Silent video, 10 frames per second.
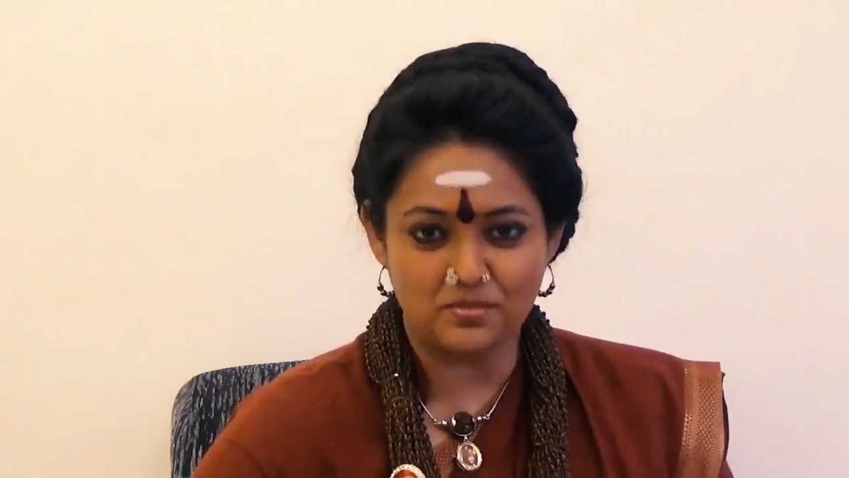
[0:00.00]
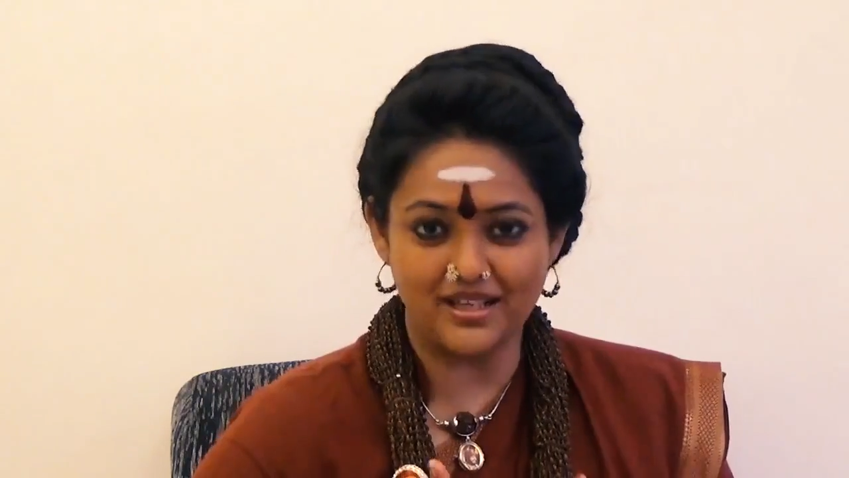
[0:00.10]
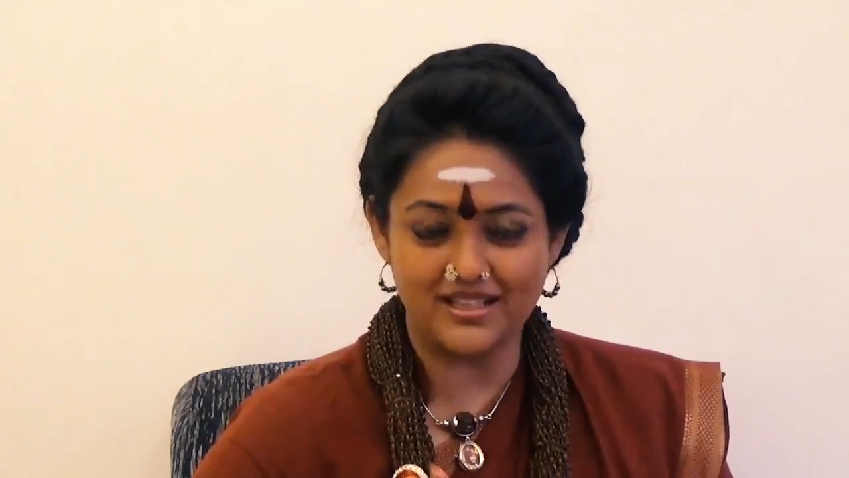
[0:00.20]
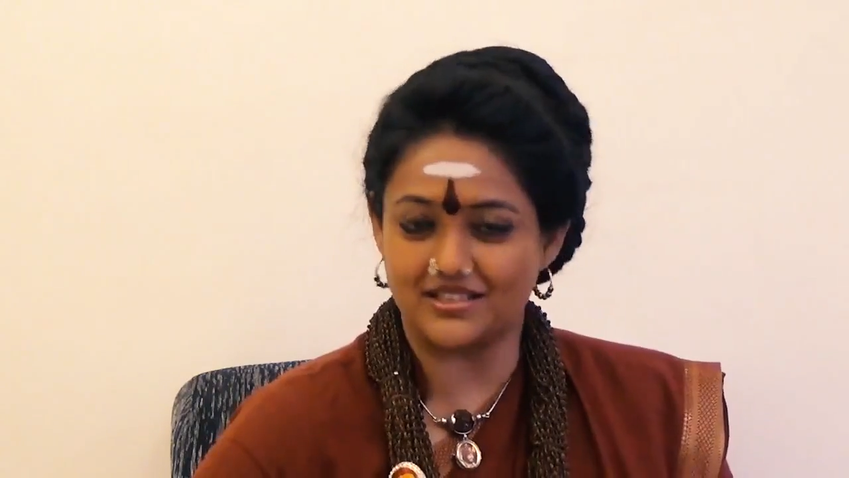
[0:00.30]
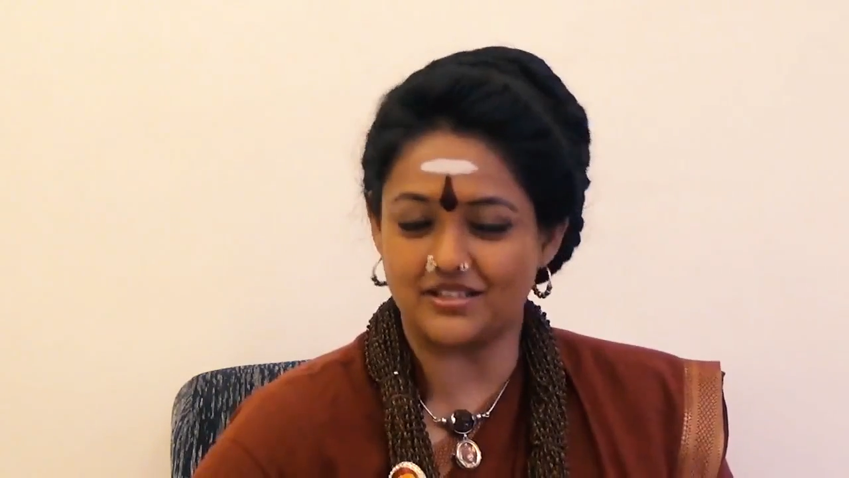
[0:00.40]

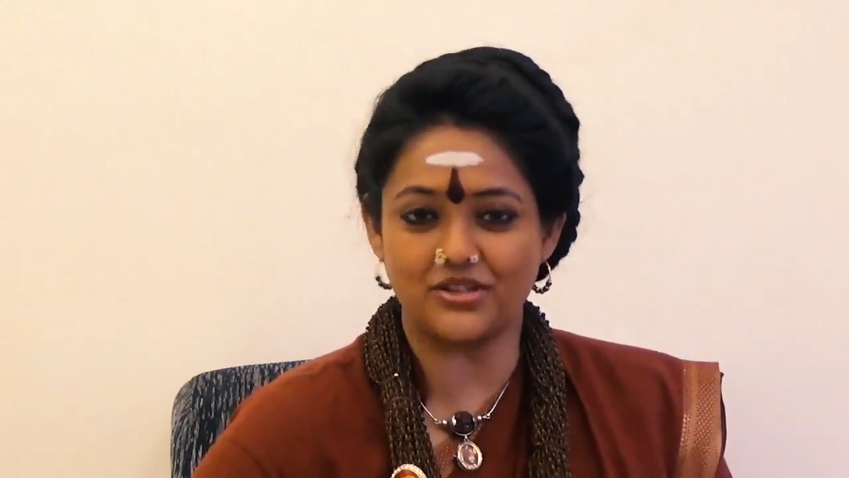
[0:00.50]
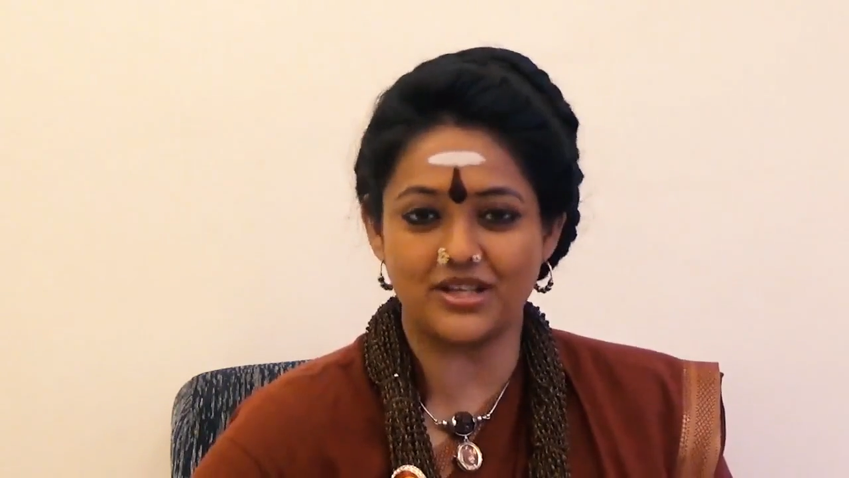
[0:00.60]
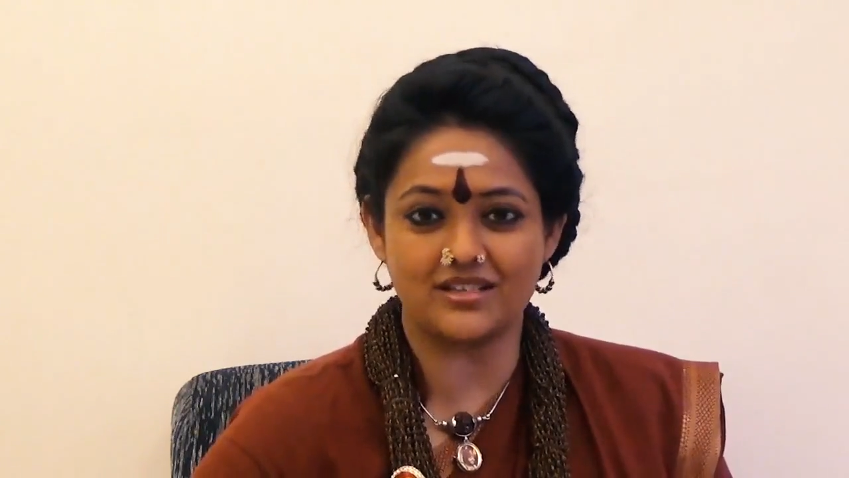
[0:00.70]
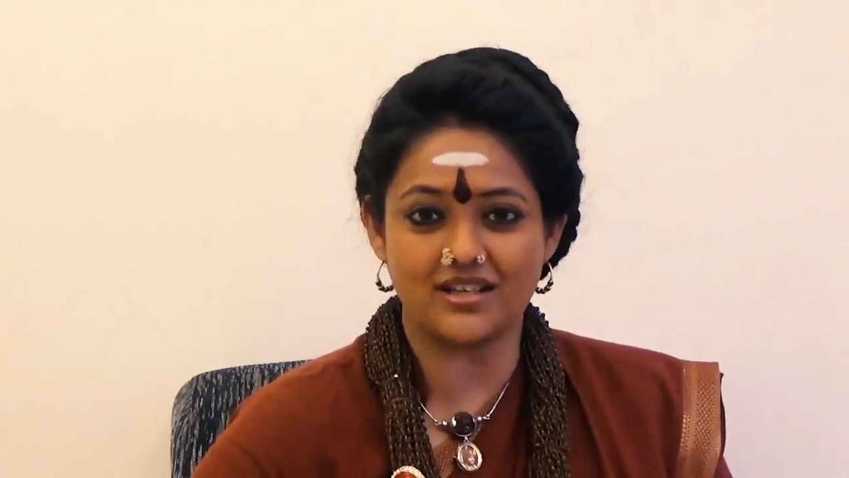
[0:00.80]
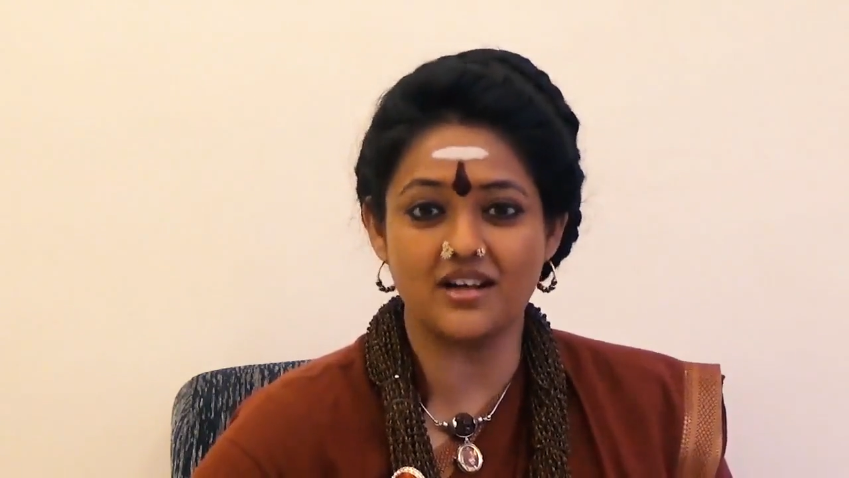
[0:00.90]
Please
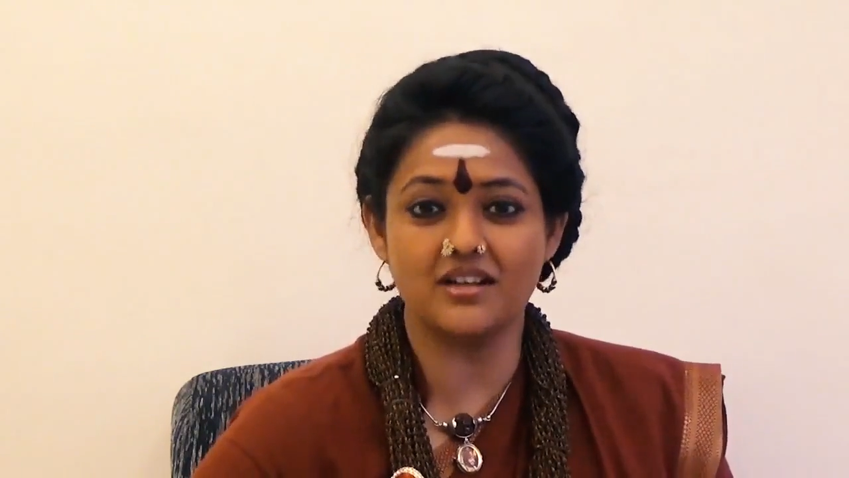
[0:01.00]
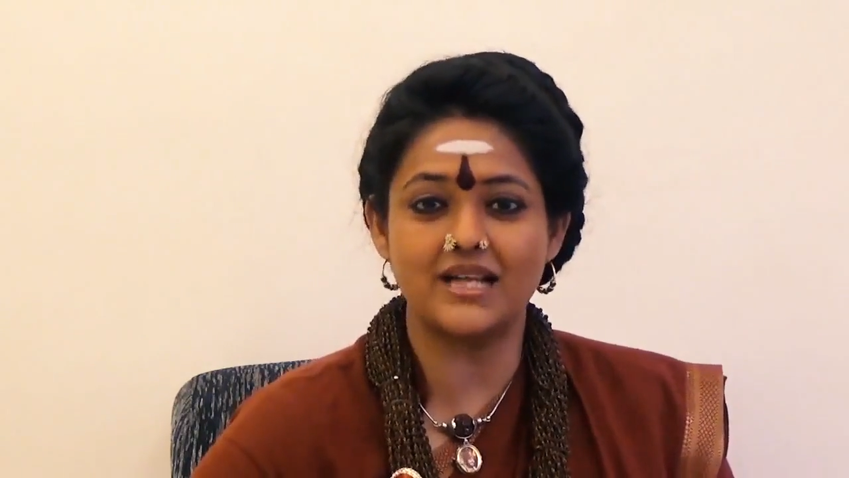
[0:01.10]
read our